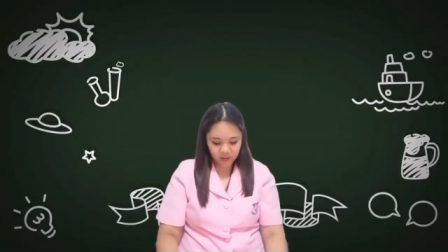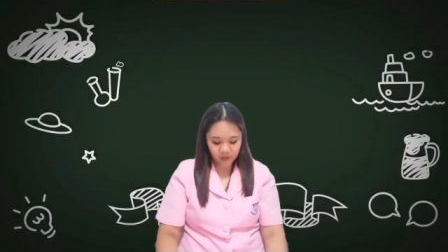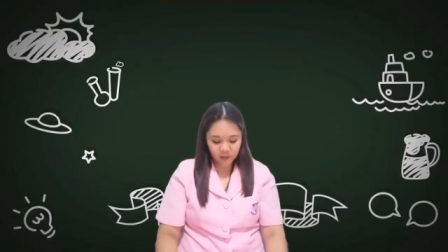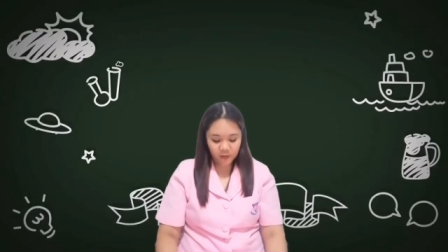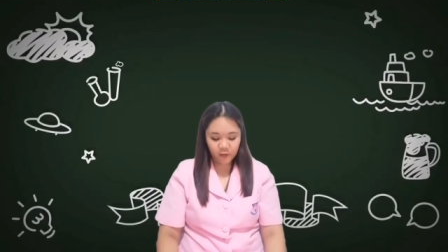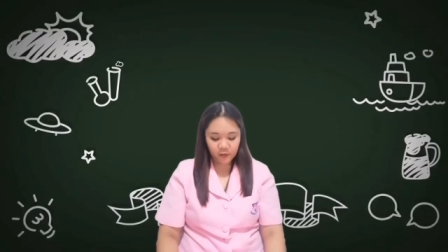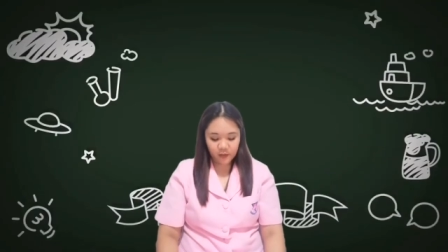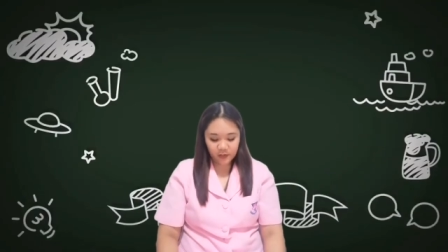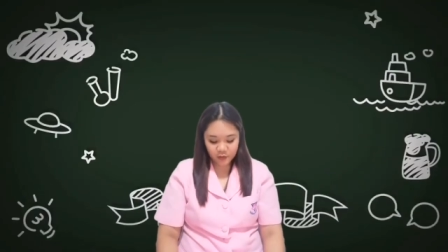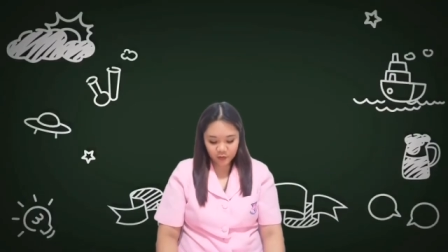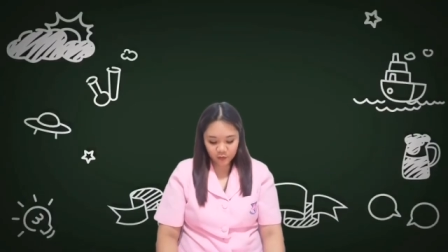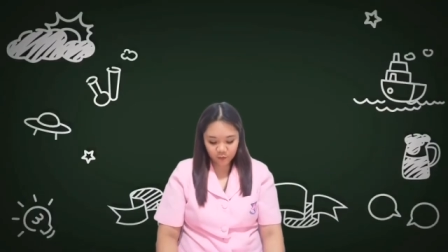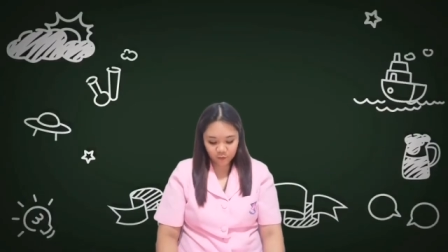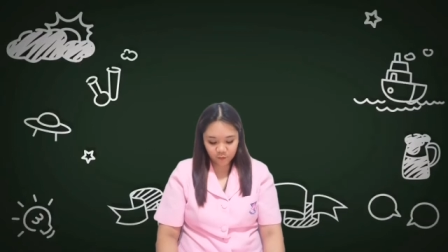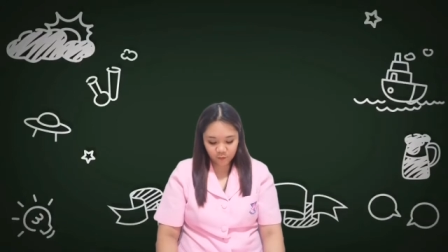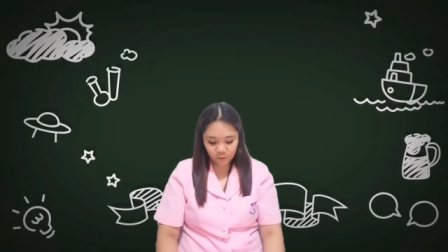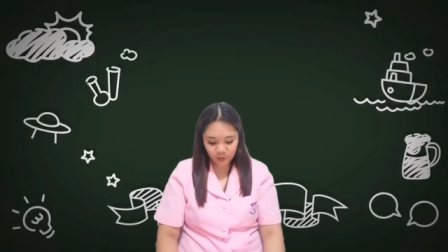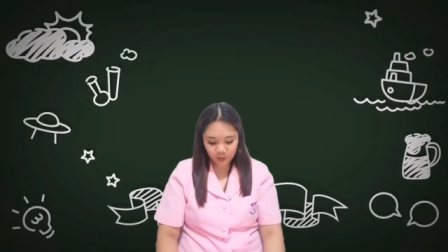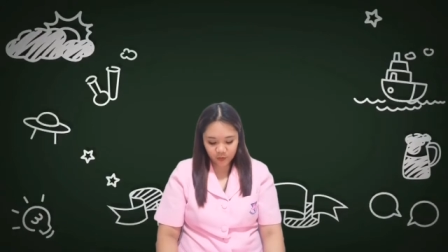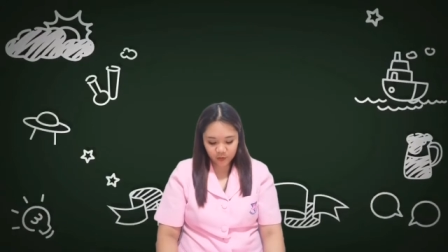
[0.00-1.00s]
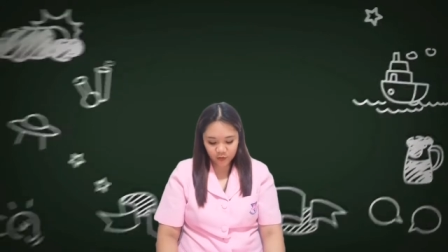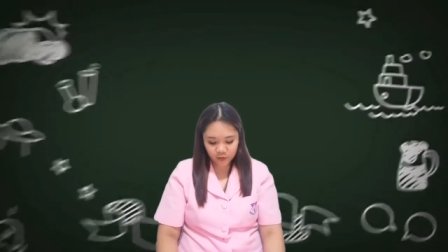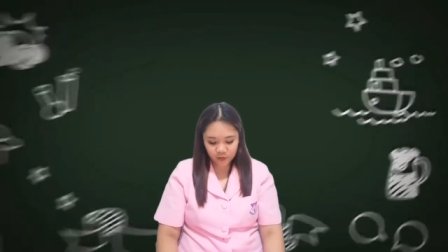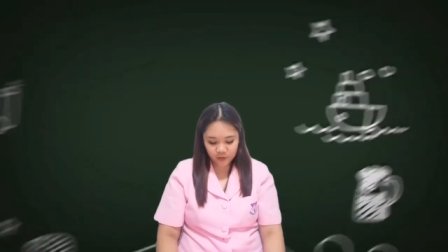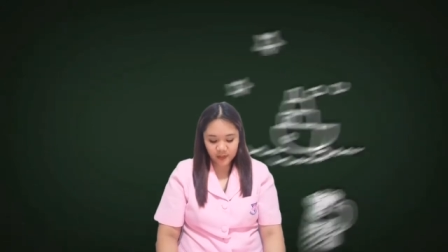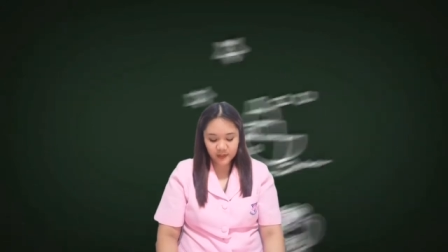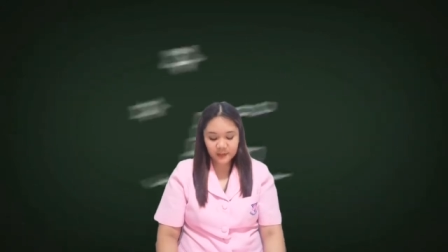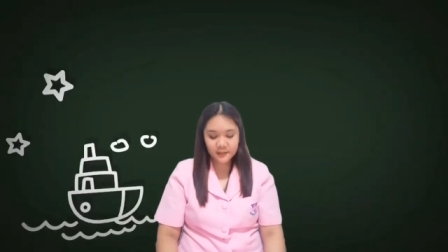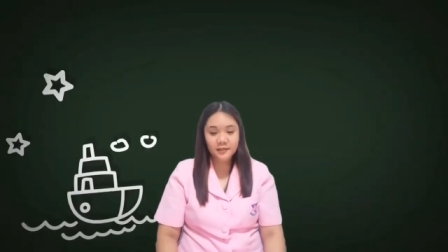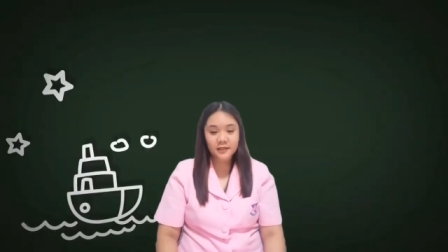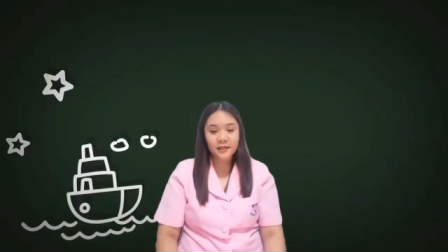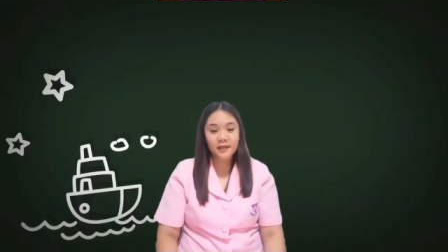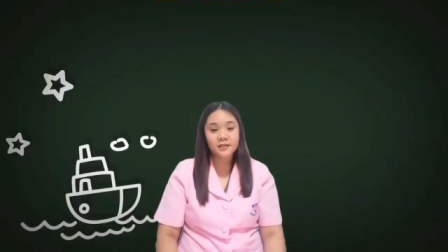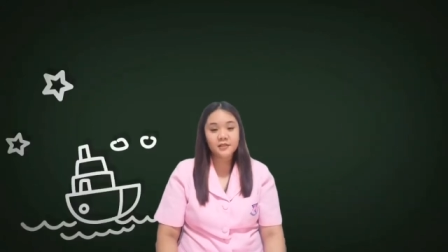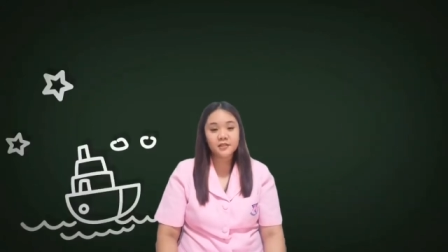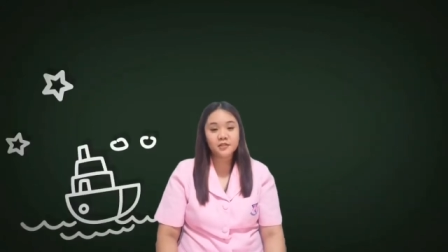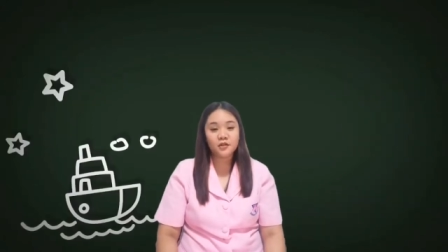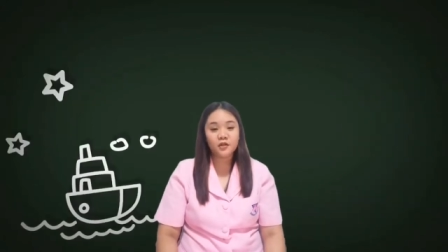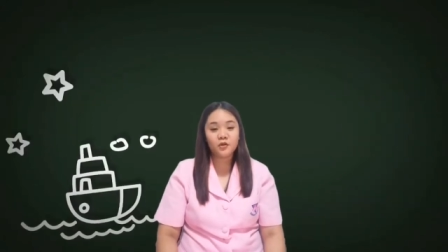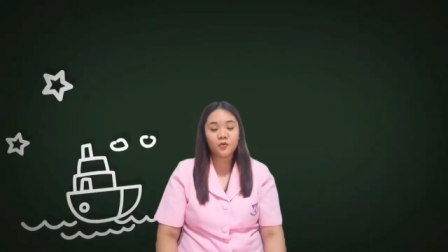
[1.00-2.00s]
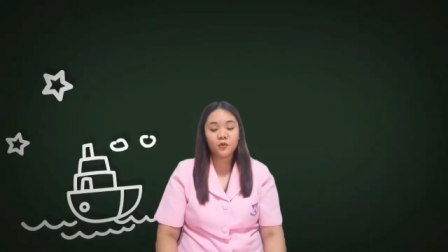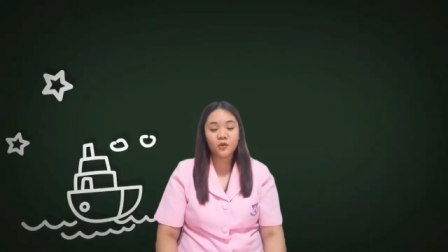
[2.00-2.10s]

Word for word: Okay, so for today's lesson,